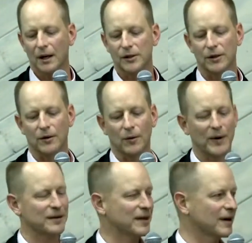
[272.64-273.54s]
So, the
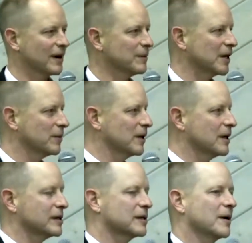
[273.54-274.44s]
one thing, and I'm done with
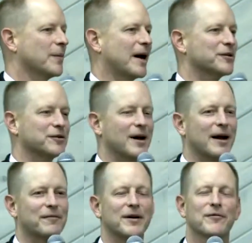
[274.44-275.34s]
this, Pastor
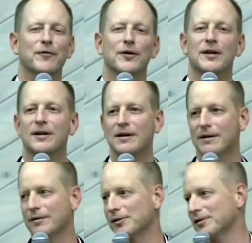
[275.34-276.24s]
Henry for
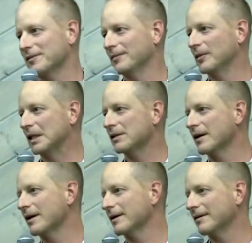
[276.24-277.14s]
years would
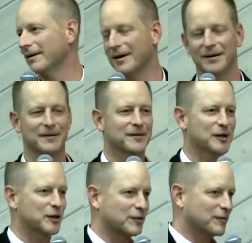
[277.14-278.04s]
say, and
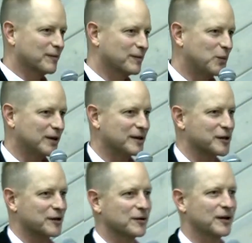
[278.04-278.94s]
just put
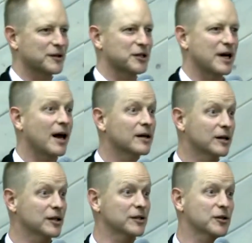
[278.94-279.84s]
this little cliche,
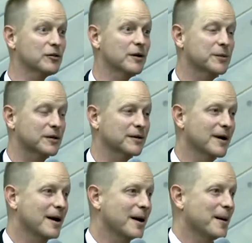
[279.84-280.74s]
because it's a scripture,
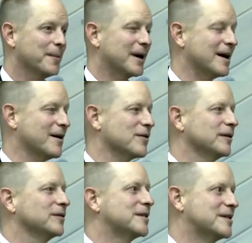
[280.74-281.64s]
but I never
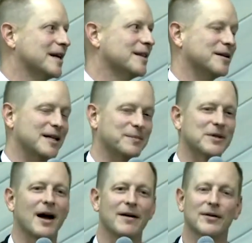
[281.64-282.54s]
did the deep
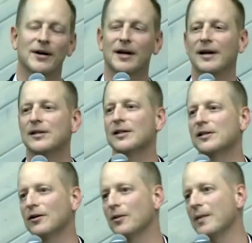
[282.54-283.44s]
dive on it. It
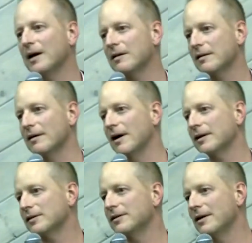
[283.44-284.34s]
says, There are many
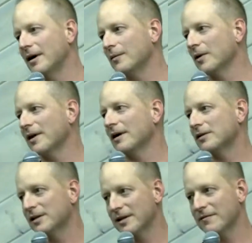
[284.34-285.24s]
thoughts, none without
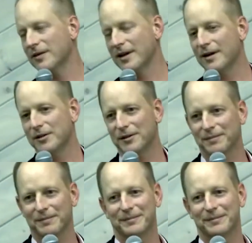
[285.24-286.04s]
signification